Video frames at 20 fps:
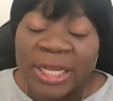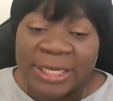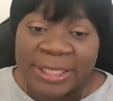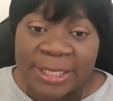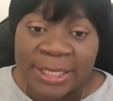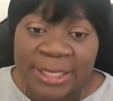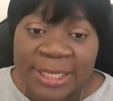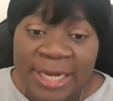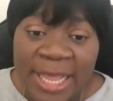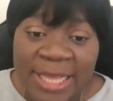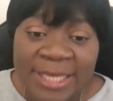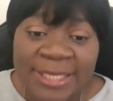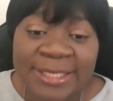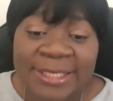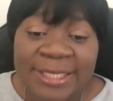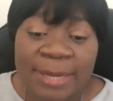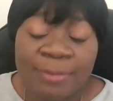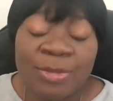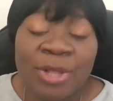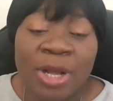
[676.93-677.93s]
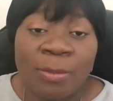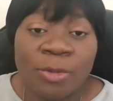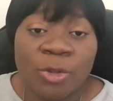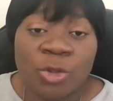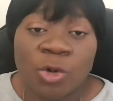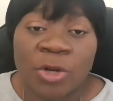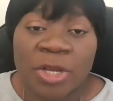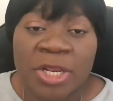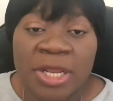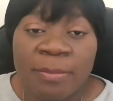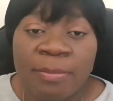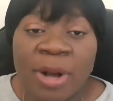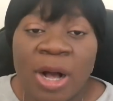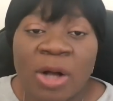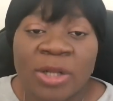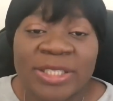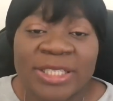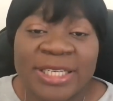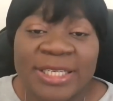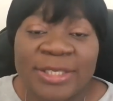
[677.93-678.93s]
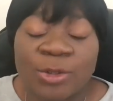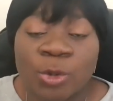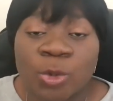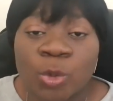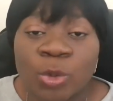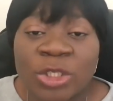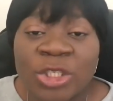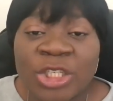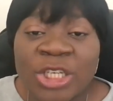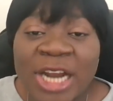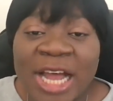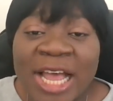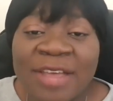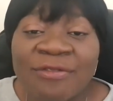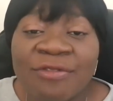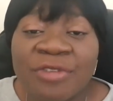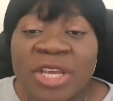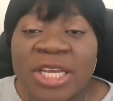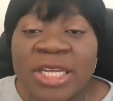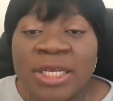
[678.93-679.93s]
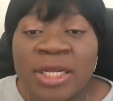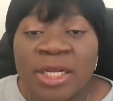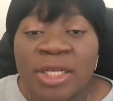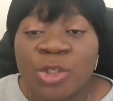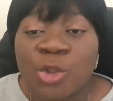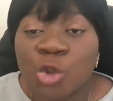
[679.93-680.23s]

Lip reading: the next step that I'll be talking about is also driving